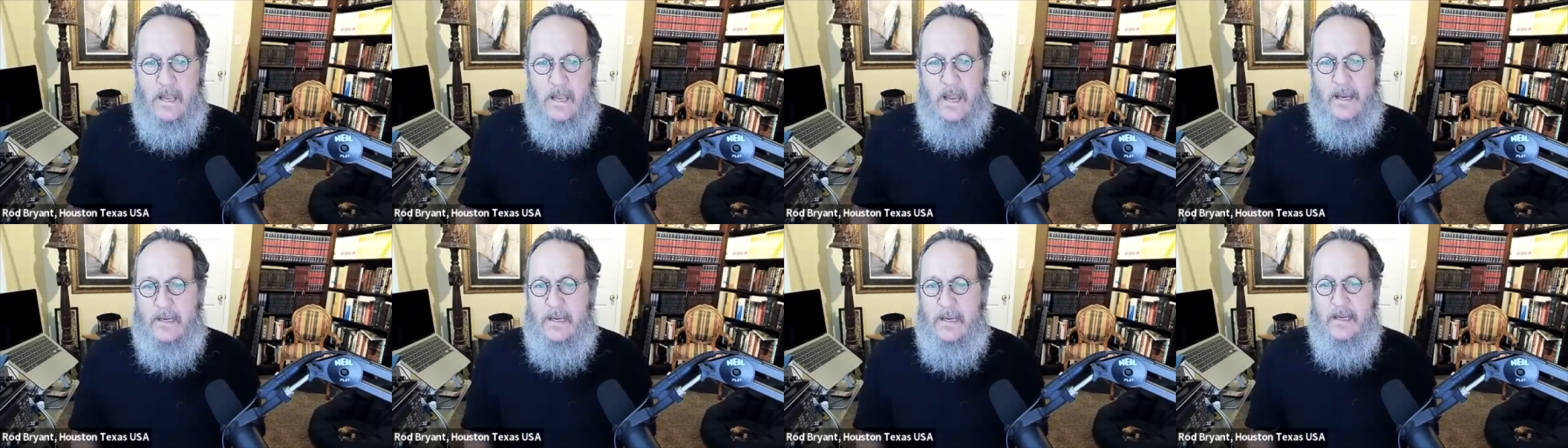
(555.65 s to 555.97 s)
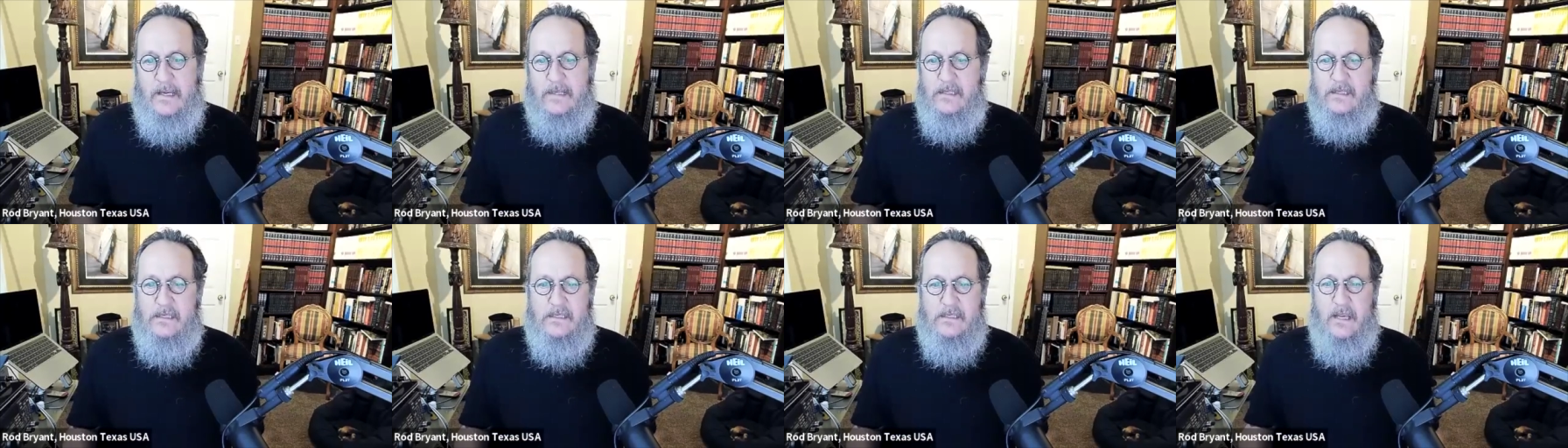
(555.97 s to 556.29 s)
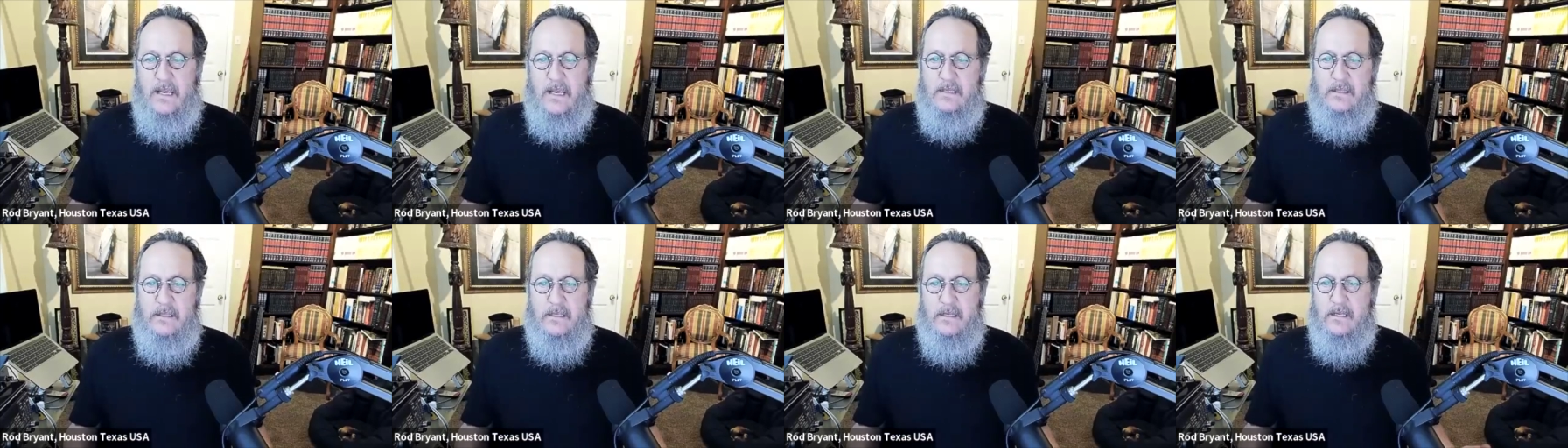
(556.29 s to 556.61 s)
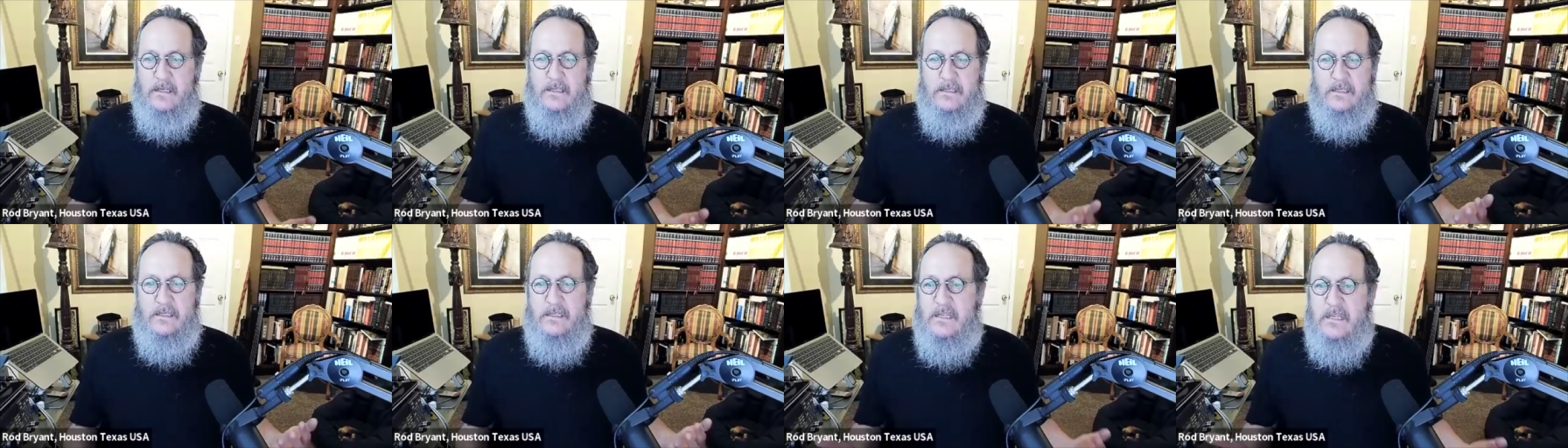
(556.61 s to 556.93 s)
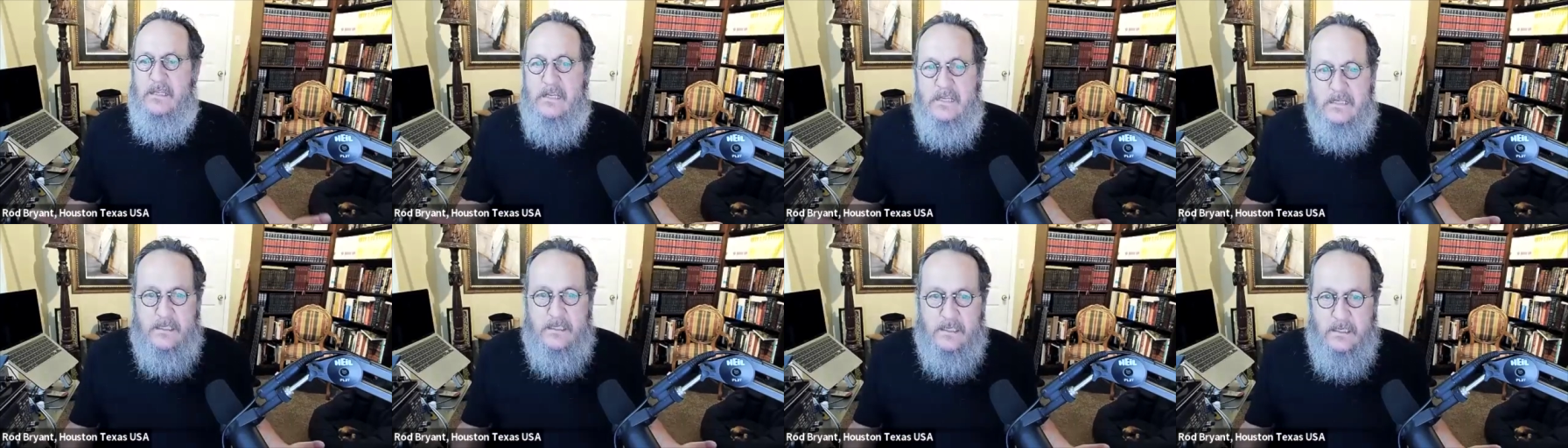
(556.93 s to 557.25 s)
I can't say that it's
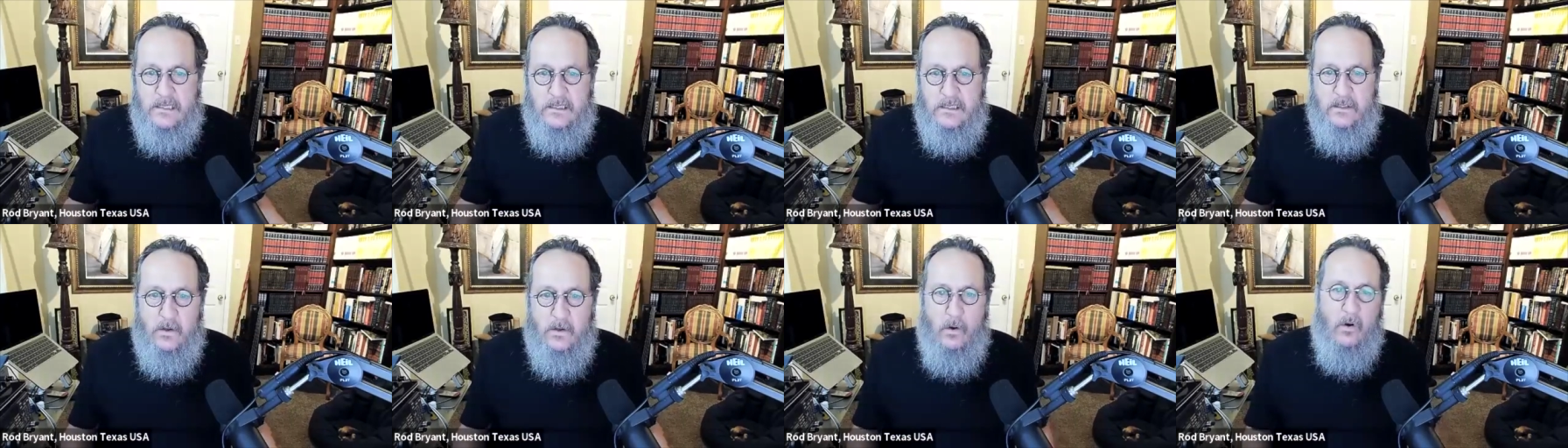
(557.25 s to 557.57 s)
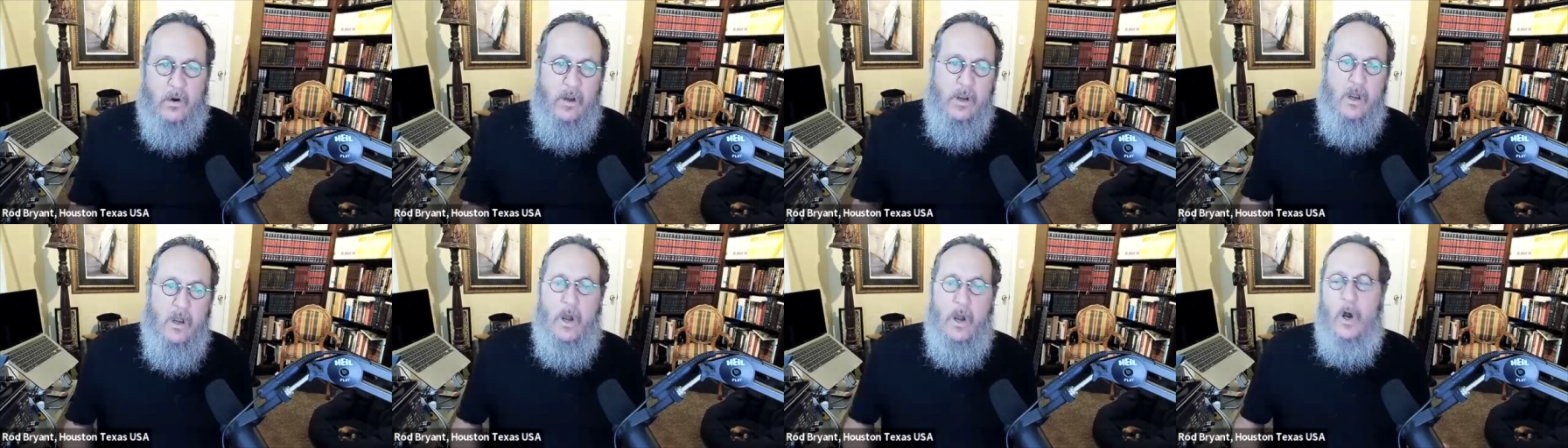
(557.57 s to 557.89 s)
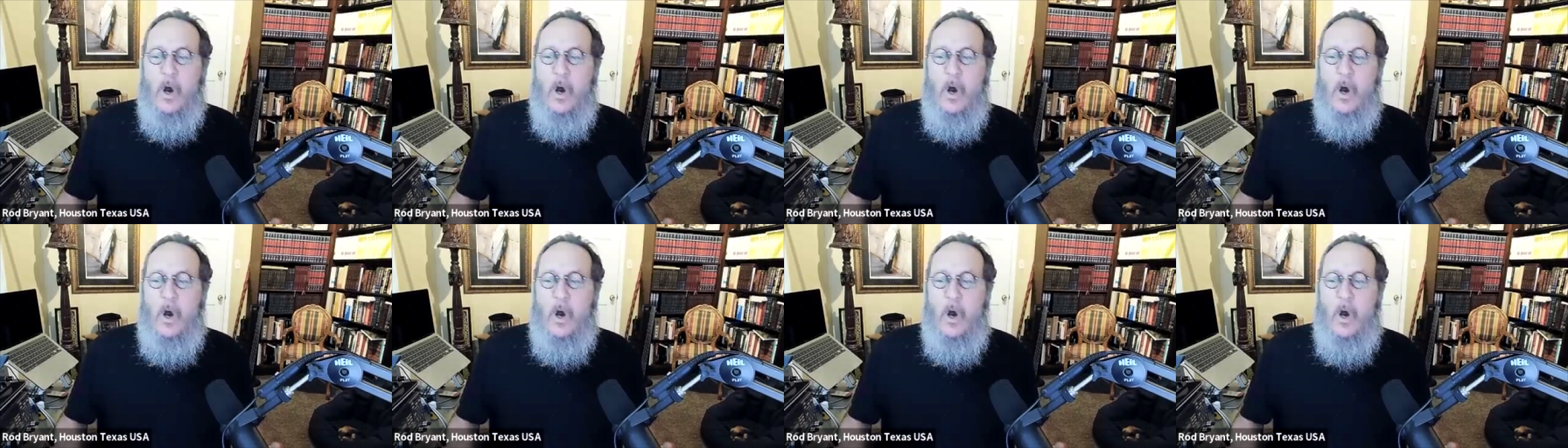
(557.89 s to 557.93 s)
decent or,